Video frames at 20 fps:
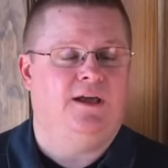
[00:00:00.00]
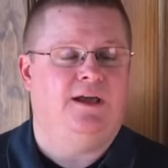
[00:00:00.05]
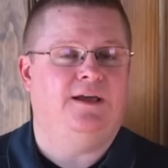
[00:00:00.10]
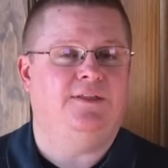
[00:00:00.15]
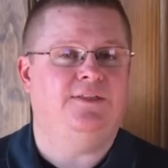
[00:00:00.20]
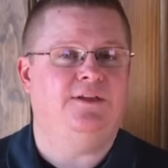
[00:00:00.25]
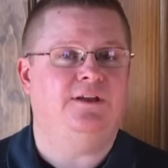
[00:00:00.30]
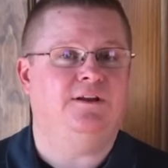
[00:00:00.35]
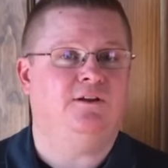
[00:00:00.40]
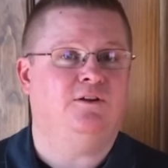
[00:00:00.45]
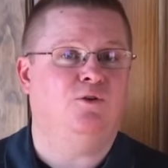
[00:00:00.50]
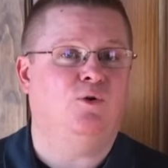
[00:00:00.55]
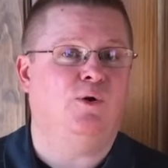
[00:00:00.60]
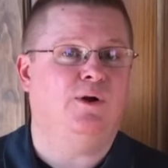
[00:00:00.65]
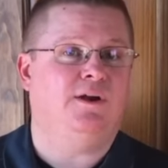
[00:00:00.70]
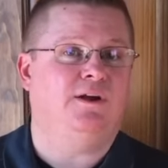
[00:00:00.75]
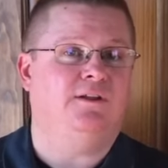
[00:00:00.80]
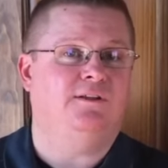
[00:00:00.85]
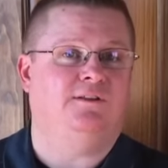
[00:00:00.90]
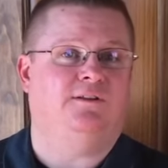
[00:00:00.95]
And then
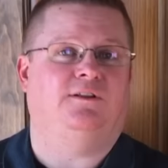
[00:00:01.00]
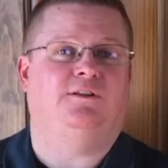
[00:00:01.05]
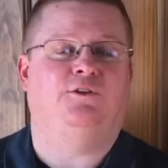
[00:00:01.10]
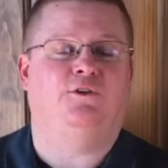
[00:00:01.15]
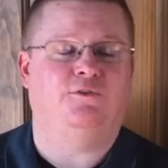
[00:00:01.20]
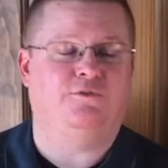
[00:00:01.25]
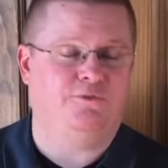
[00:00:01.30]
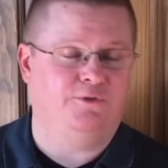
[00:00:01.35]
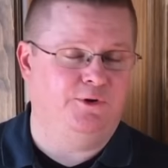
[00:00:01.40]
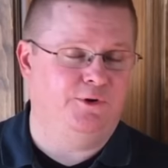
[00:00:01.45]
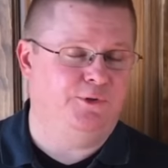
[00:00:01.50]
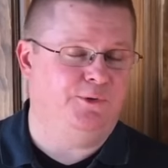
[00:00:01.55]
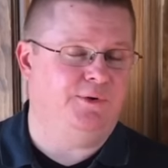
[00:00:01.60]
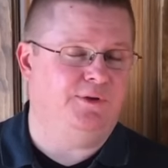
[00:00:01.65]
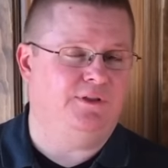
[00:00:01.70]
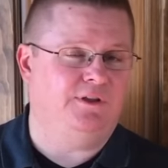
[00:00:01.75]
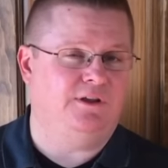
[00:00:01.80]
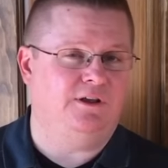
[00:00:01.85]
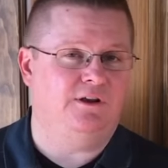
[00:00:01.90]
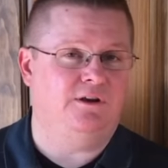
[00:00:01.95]
going on a little further
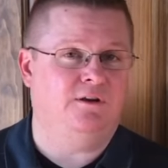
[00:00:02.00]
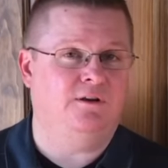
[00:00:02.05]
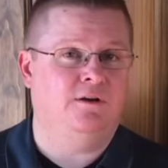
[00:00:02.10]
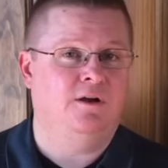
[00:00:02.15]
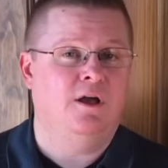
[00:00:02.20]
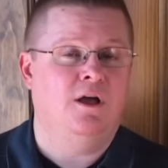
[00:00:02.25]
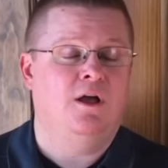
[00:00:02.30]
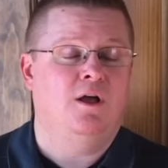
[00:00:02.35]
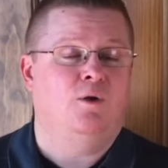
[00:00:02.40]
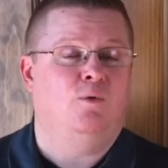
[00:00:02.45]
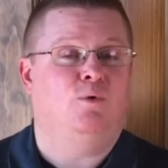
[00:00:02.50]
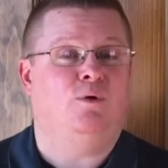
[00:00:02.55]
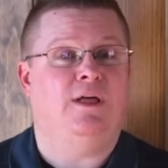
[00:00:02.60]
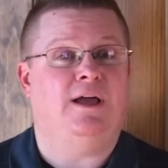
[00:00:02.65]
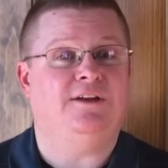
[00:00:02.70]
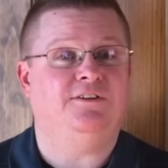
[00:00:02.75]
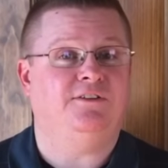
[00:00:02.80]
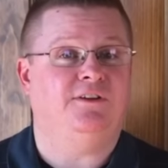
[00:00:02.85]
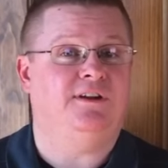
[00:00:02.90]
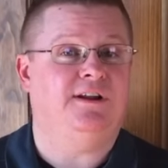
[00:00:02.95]
in the year, we'll
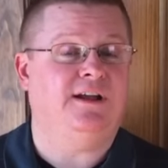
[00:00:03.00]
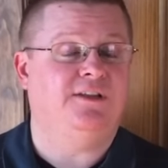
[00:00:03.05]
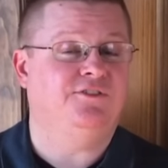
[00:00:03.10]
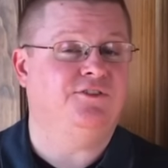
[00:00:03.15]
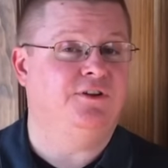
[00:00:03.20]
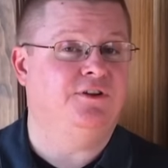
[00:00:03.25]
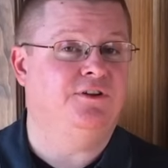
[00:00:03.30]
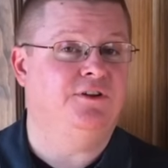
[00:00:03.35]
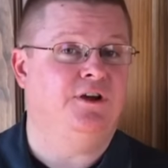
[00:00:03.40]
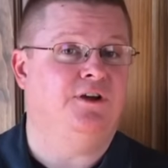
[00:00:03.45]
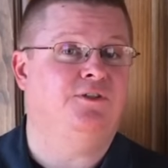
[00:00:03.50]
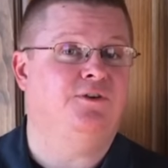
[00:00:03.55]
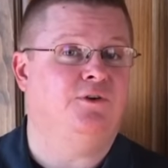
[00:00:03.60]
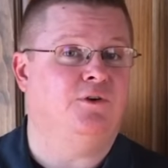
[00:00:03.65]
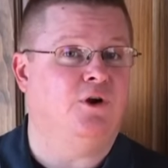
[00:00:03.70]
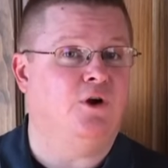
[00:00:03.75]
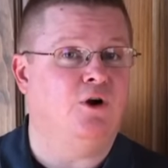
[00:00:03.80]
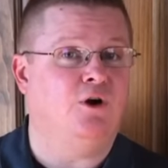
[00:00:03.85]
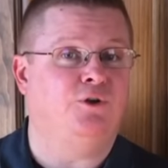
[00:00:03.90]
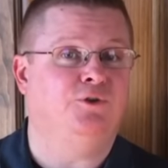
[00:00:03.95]
actually announce another
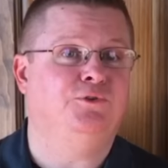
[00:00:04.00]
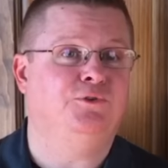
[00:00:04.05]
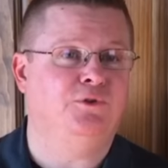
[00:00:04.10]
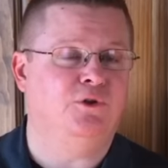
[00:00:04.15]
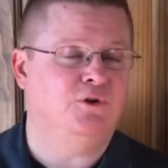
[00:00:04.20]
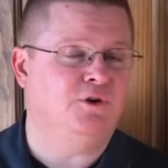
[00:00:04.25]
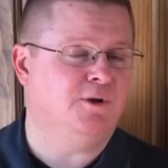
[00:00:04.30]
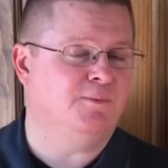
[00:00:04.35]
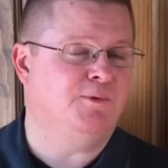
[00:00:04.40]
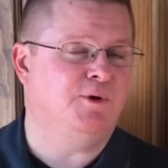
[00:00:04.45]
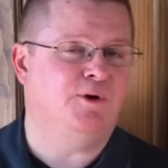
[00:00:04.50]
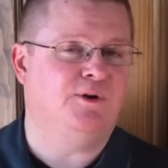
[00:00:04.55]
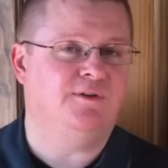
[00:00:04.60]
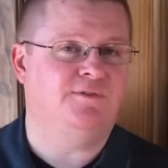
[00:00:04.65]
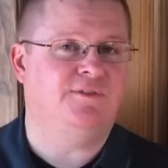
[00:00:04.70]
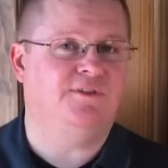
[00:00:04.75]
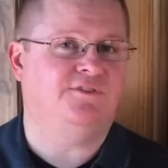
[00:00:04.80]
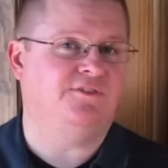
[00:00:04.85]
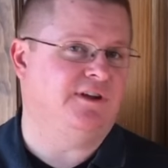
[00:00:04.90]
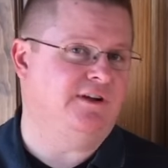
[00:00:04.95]
all-new
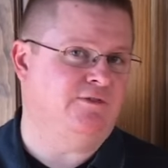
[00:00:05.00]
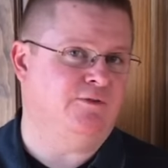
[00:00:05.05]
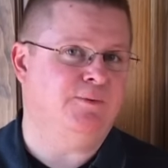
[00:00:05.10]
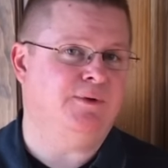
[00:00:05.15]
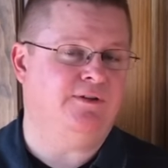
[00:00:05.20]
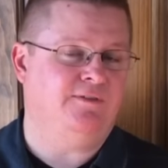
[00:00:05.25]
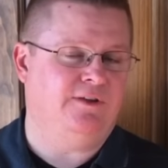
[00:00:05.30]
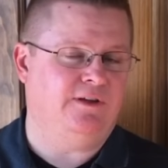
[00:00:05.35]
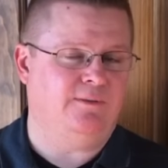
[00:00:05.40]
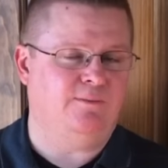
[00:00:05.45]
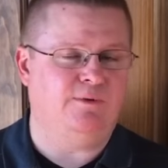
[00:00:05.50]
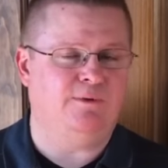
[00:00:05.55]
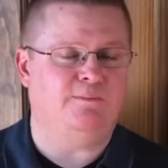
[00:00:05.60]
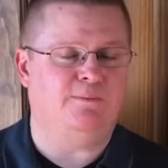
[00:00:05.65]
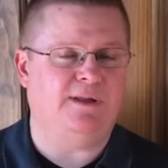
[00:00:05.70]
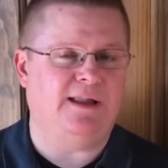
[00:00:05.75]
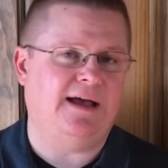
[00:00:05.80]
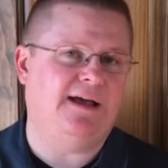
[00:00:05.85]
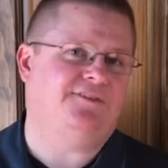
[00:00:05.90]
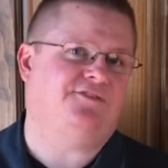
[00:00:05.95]
locomotive that's never been available in
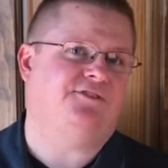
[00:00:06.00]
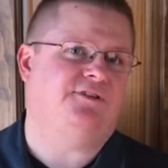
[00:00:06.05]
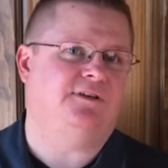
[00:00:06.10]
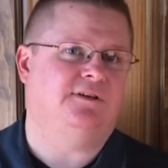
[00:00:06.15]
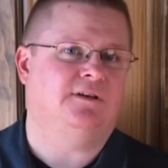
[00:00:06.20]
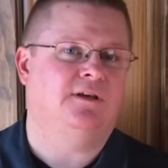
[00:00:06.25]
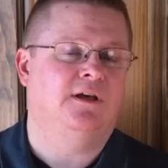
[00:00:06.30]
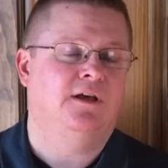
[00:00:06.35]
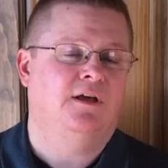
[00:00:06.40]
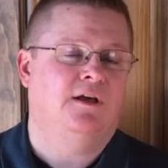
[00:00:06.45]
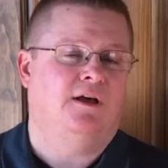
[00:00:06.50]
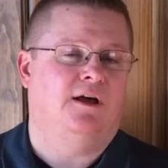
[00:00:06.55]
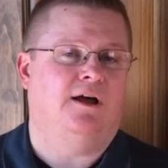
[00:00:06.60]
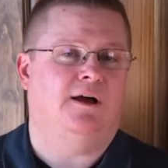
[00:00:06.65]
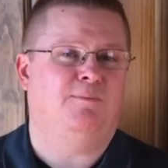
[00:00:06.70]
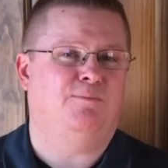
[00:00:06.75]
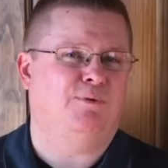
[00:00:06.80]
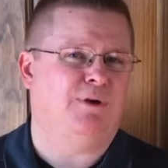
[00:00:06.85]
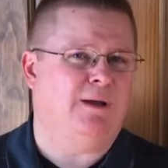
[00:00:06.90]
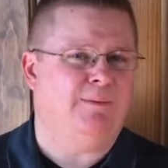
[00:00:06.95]
plastic,
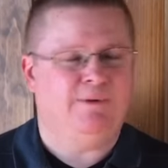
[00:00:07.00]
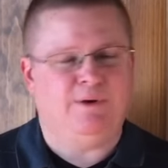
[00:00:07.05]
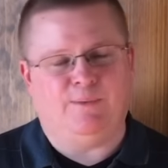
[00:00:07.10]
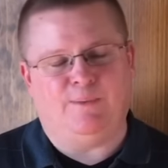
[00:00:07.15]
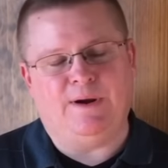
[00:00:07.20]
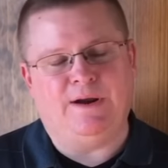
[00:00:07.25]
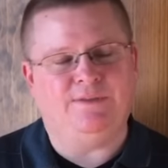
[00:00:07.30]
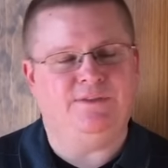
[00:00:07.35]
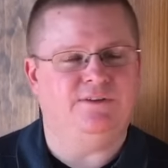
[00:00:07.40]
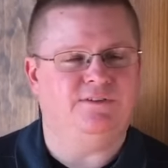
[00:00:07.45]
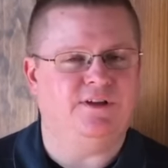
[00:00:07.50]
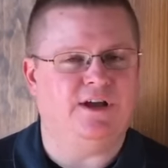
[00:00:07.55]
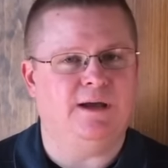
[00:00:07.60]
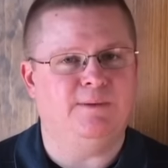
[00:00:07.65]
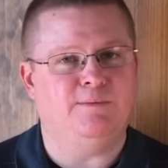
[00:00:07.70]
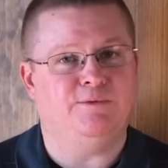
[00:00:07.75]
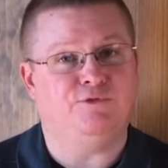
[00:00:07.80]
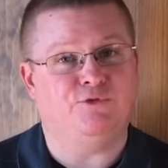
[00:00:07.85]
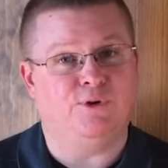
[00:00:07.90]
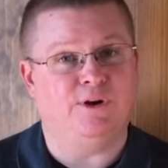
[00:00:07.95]
probably around the
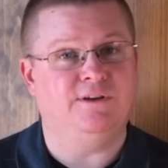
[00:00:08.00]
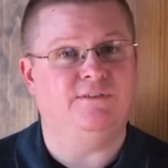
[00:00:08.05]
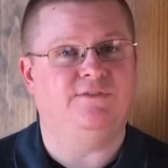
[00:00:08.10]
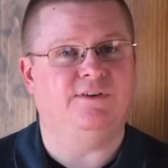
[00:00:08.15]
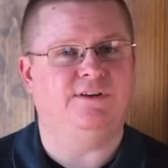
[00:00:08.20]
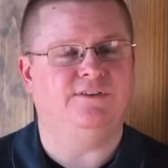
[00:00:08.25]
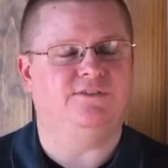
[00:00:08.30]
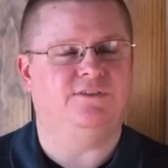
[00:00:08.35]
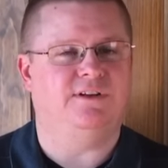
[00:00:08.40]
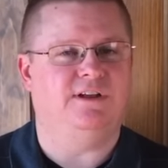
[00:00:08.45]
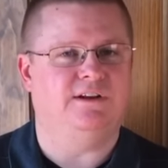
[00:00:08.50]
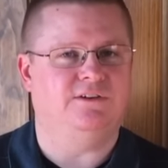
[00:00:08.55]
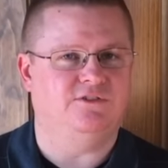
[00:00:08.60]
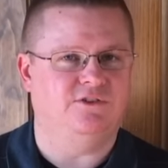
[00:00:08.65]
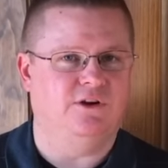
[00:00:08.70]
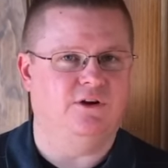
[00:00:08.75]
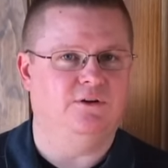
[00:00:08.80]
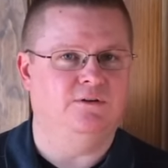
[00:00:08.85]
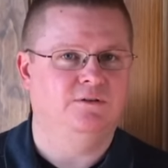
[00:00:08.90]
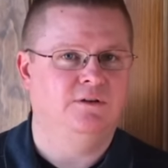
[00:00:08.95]
time of Train Fest in
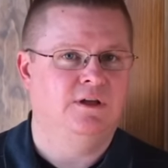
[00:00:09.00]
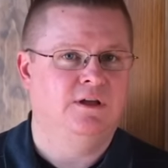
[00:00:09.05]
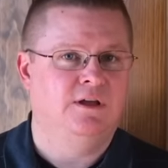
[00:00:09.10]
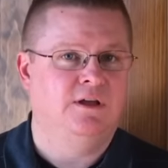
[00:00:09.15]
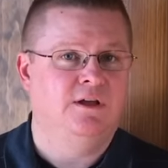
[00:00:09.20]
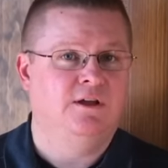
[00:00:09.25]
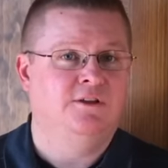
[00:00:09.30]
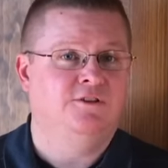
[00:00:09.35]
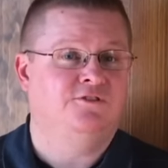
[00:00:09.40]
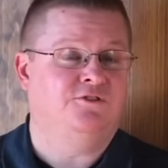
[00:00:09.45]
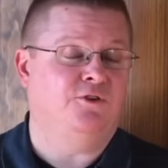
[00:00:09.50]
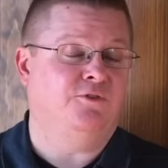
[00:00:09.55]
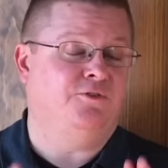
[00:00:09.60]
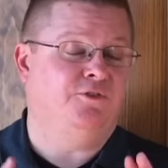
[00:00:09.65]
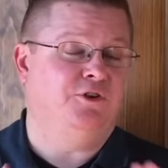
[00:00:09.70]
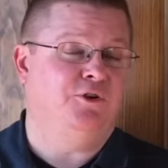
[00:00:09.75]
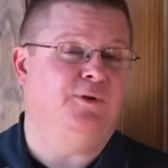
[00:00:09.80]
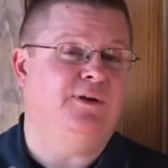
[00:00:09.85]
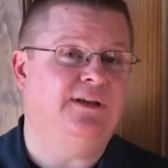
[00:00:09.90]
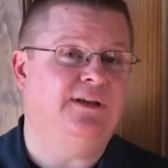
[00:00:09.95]
HO. So for you